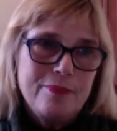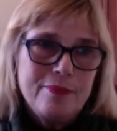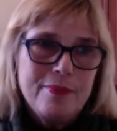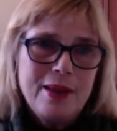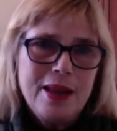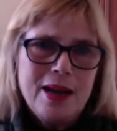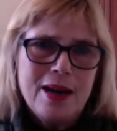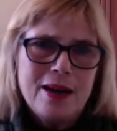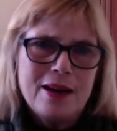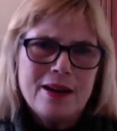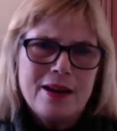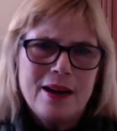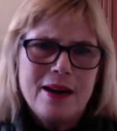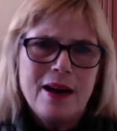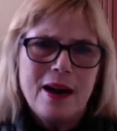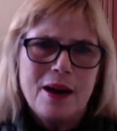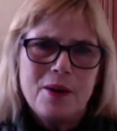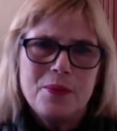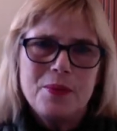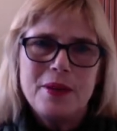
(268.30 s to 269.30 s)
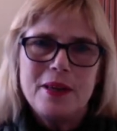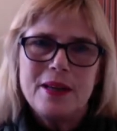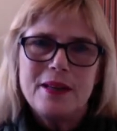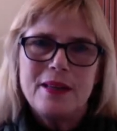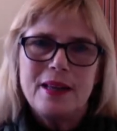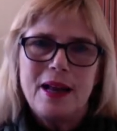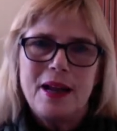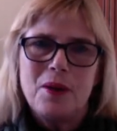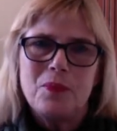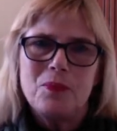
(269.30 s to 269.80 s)
Yeah, I would think
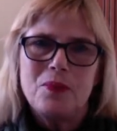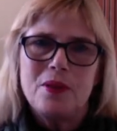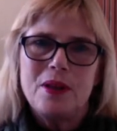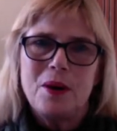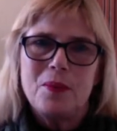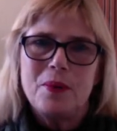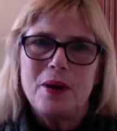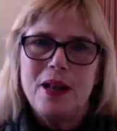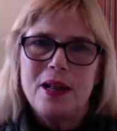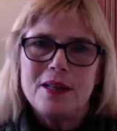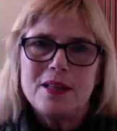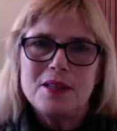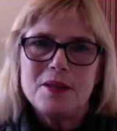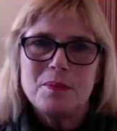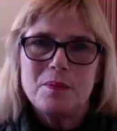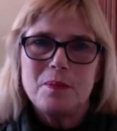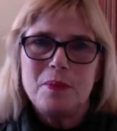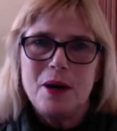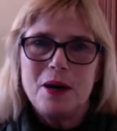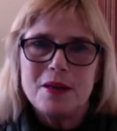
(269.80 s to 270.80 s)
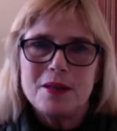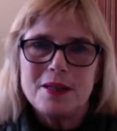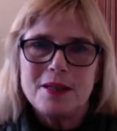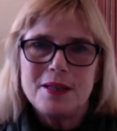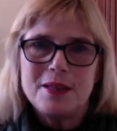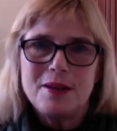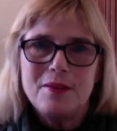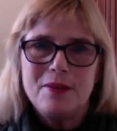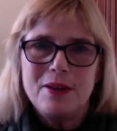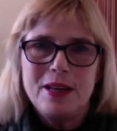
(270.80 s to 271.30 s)
that would add some
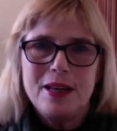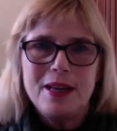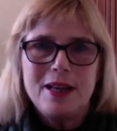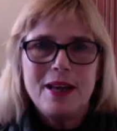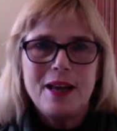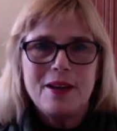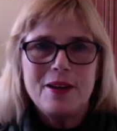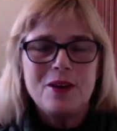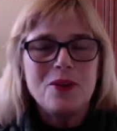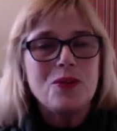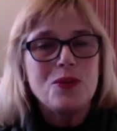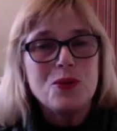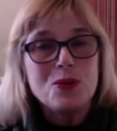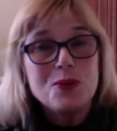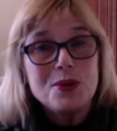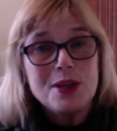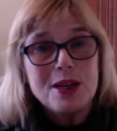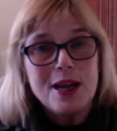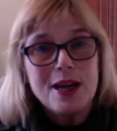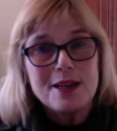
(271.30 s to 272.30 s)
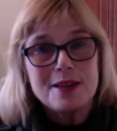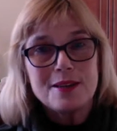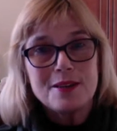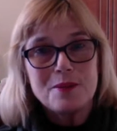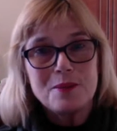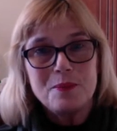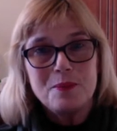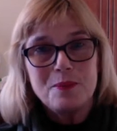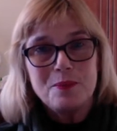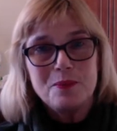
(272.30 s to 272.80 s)
positivity and
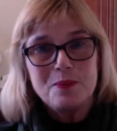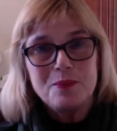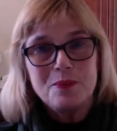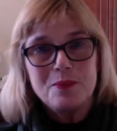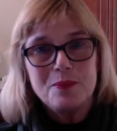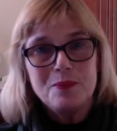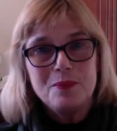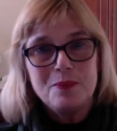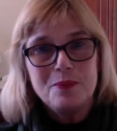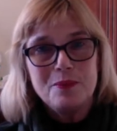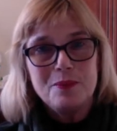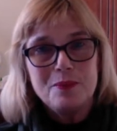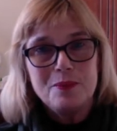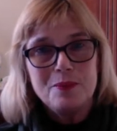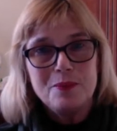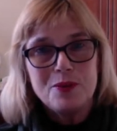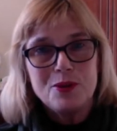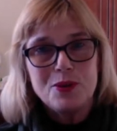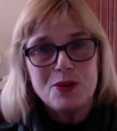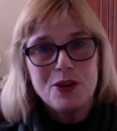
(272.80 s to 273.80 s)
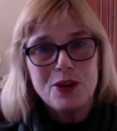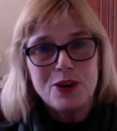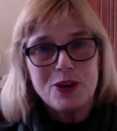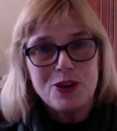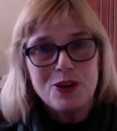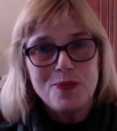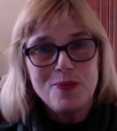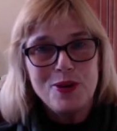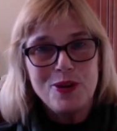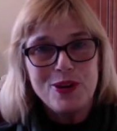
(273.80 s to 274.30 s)
enthusiasm to their
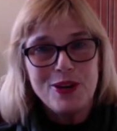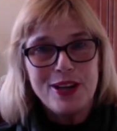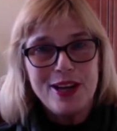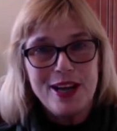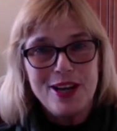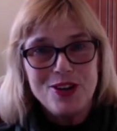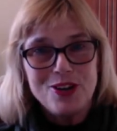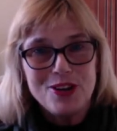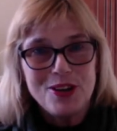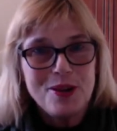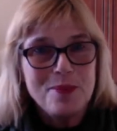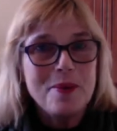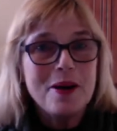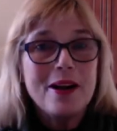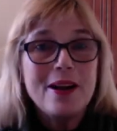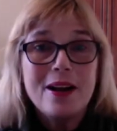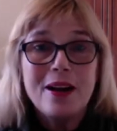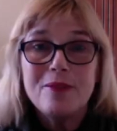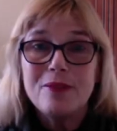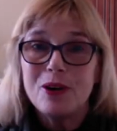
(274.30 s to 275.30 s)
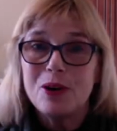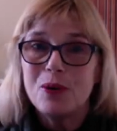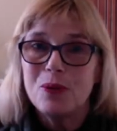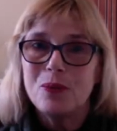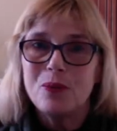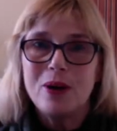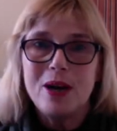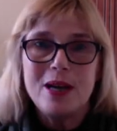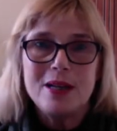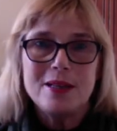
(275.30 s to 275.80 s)
communication. They might have a
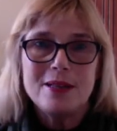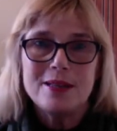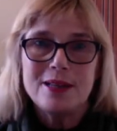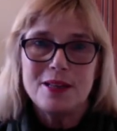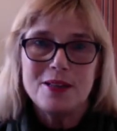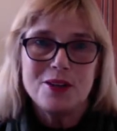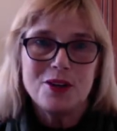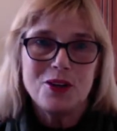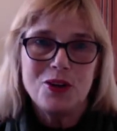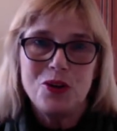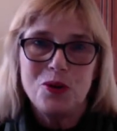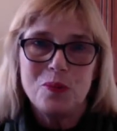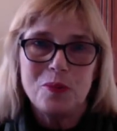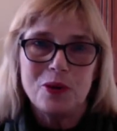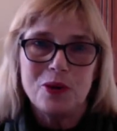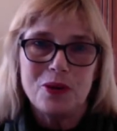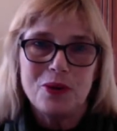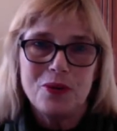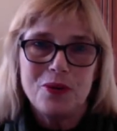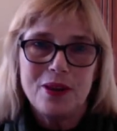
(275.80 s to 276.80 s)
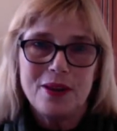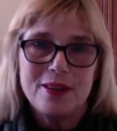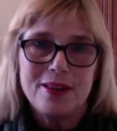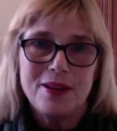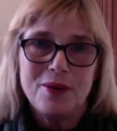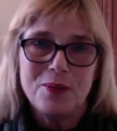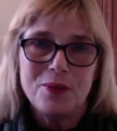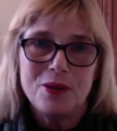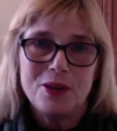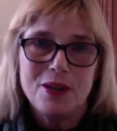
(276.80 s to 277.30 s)
great sense of humor that they
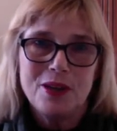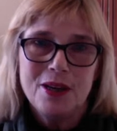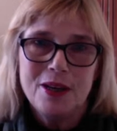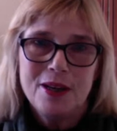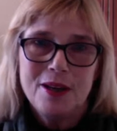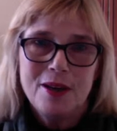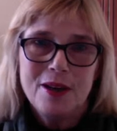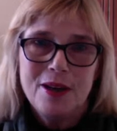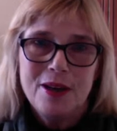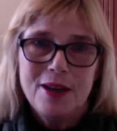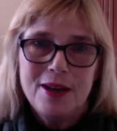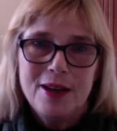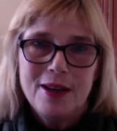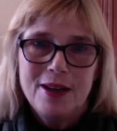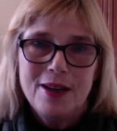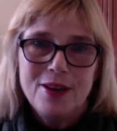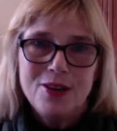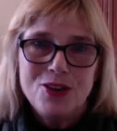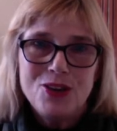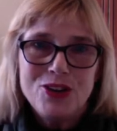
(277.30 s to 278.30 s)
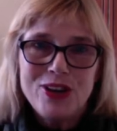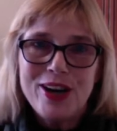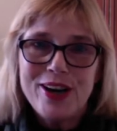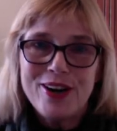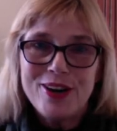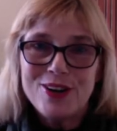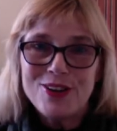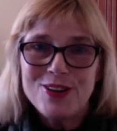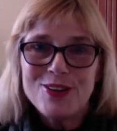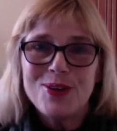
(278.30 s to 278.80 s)
would
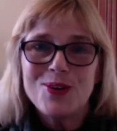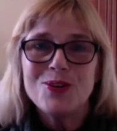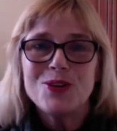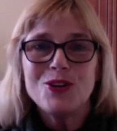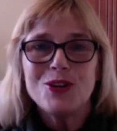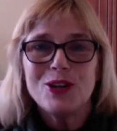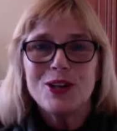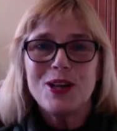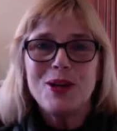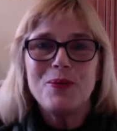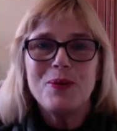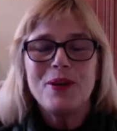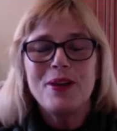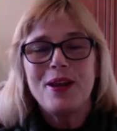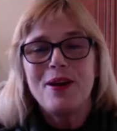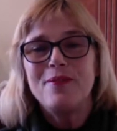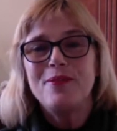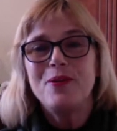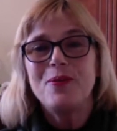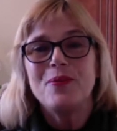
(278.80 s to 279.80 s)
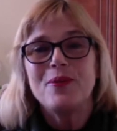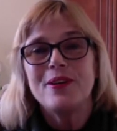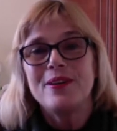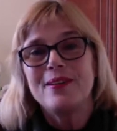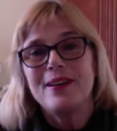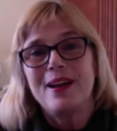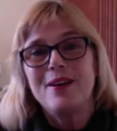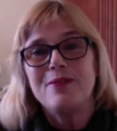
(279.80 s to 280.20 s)
share socially with everyone,